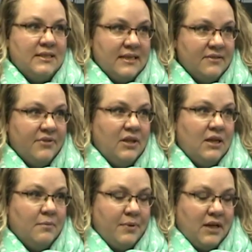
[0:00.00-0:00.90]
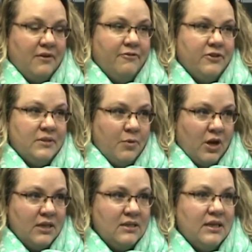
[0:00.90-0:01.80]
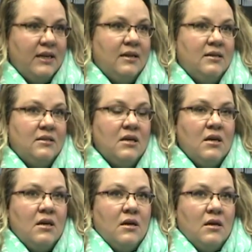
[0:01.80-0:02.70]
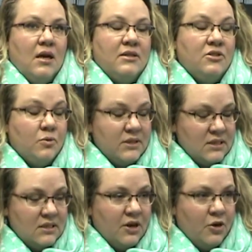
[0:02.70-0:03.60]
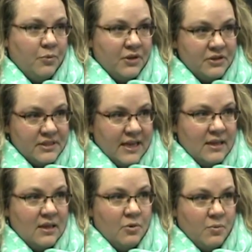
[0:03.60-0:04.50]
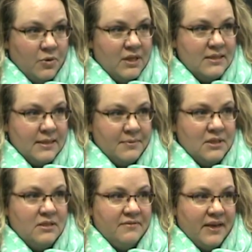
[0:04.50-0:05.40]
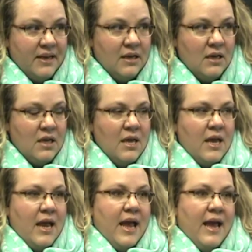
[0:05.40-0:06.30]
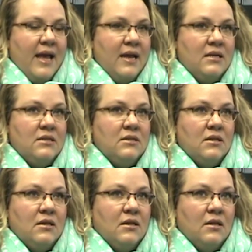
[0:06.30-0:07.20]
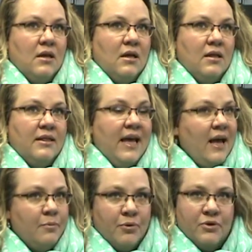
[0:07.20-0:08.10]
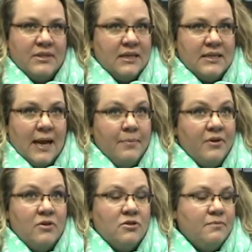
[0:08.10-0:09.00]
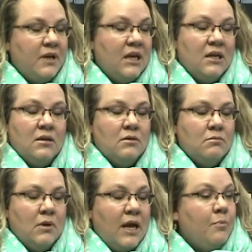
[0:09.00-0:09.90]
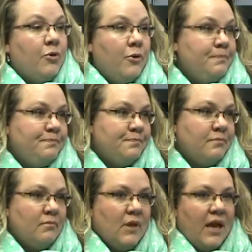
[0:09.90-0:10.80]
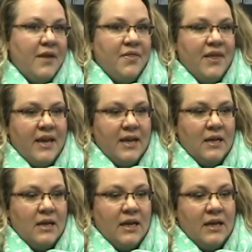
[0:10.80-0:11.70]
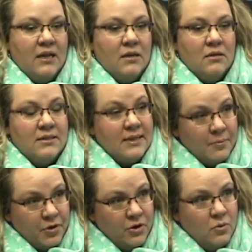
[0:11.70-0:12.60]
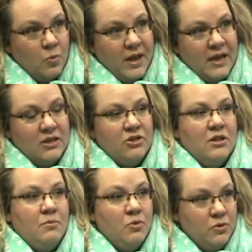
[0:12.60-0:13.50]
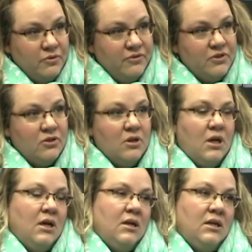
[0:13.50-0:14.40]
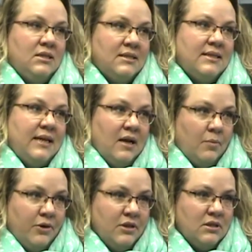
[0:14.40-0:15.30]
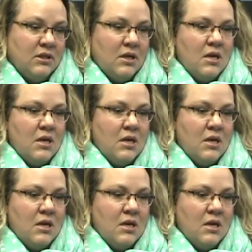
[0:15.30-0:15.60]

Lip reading: successful in competing for a spot, and so was his younger brother Seth. They were both accepted to Vic. And that process happened in April. And then in summer, we actually moved into St. Albert.